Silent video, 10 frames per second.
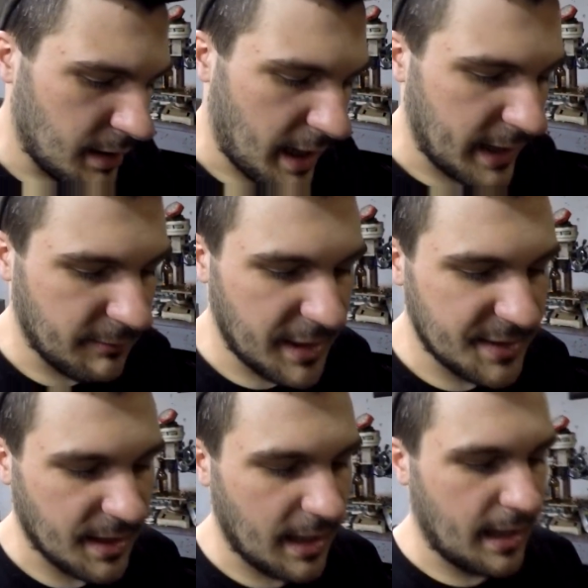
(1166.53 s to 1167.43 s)

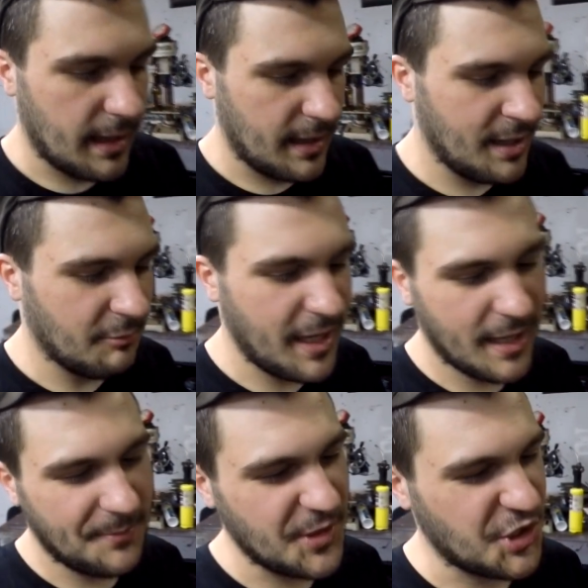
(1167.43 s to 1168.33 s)
anyways, we had
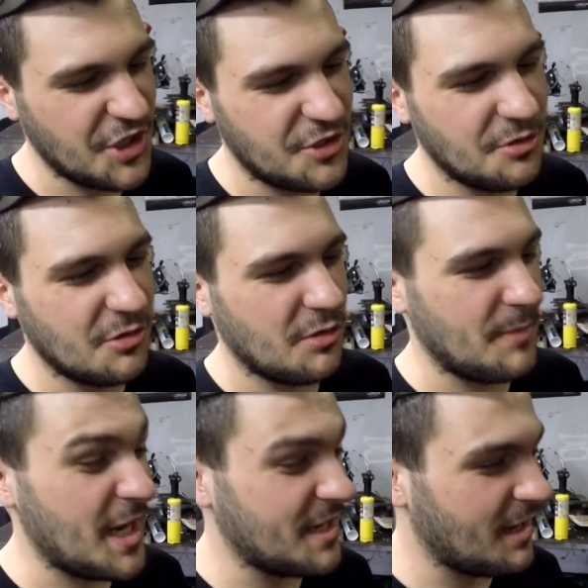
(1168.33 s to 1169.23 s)
a bunch of issues with
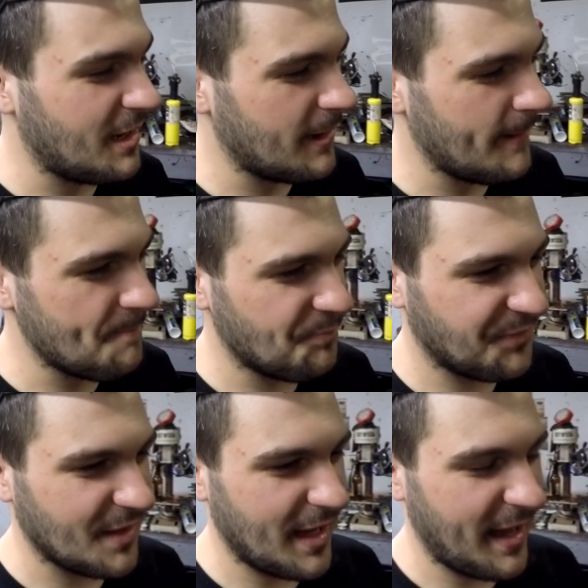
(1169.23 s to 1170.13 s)
my car,
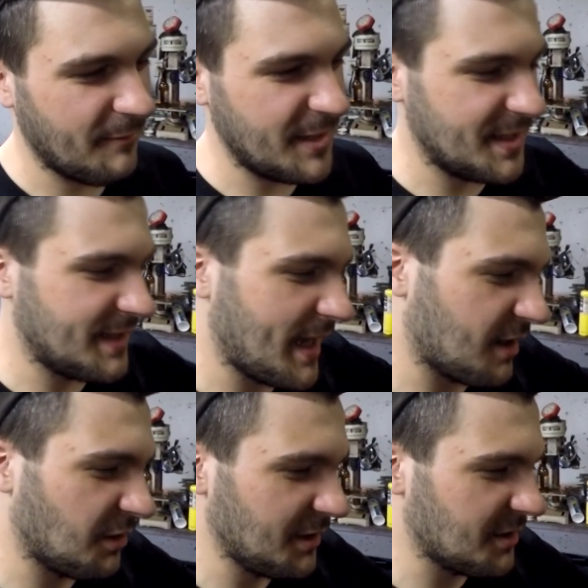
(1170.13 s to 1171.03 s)
and we did that
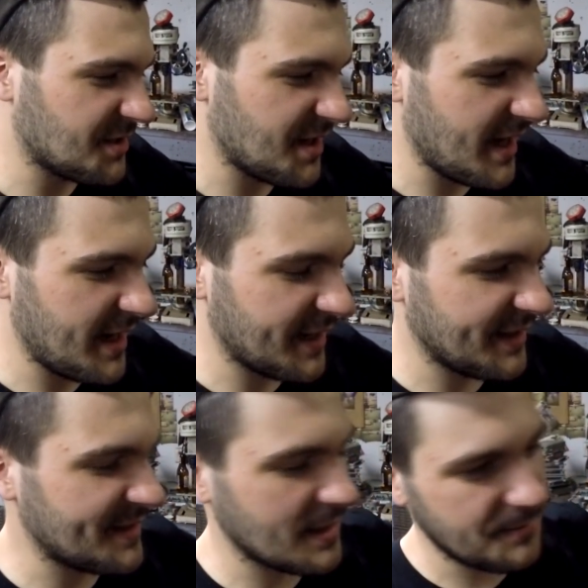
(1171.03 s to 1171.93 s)
earlier today, and
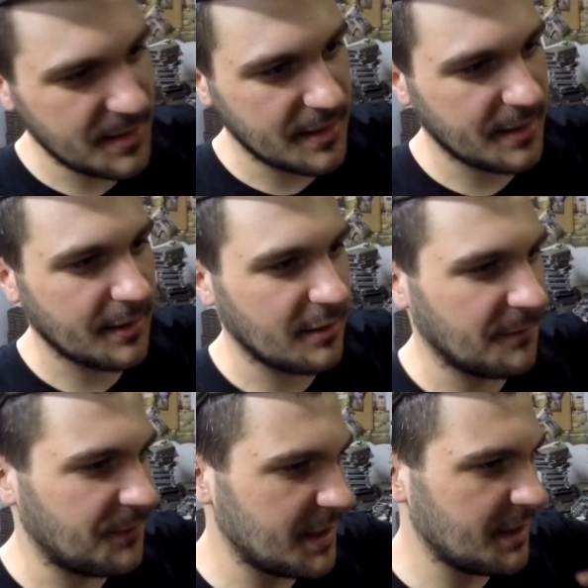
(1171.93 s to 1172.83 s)
that's going to be in another
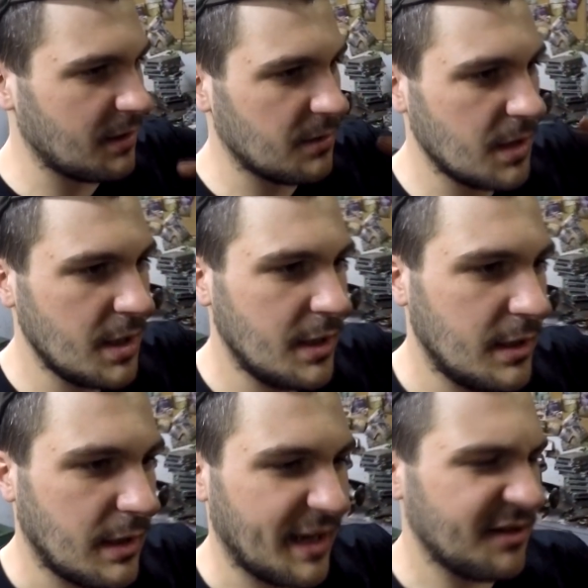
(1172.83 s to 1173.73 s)
video.
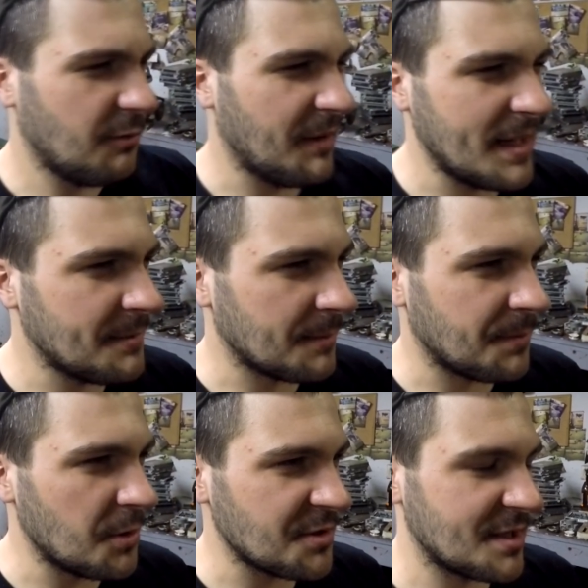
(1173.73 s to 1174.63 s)
I don't know when I'm going to
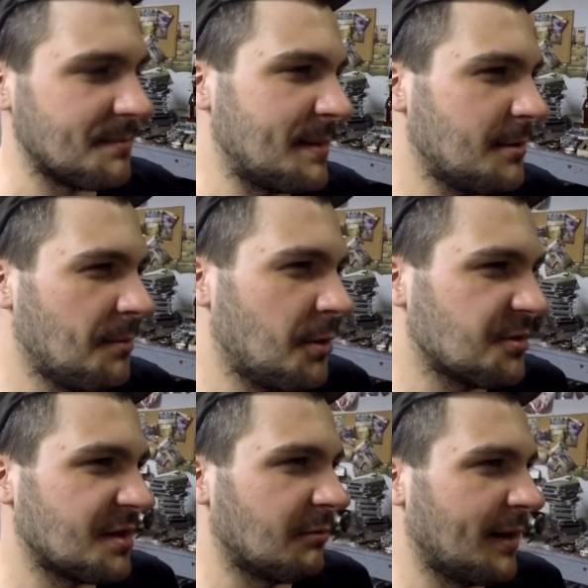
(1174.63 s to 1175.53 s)
post it. Maybe I'll
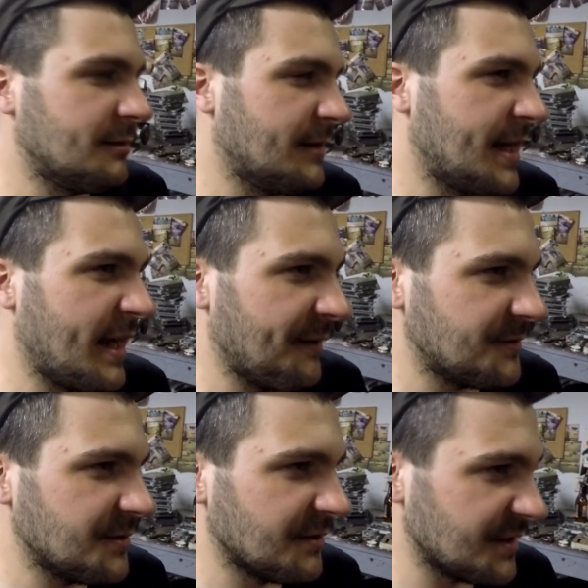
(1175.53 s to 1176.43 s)
post it right away
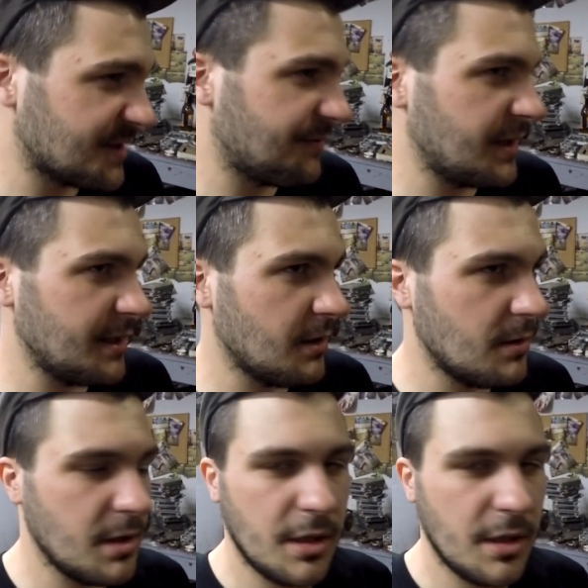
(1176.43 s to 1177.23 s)
after this video,